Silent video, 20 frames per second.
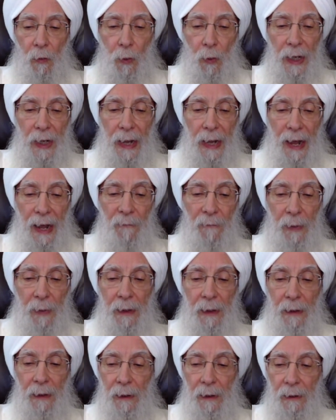we have
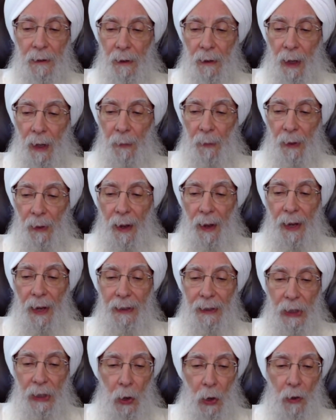been
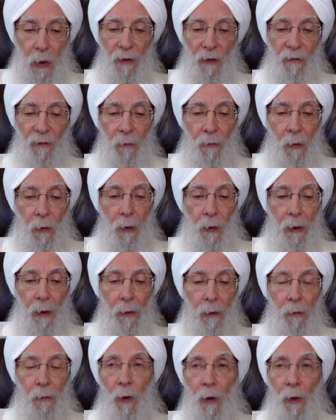applying yoga for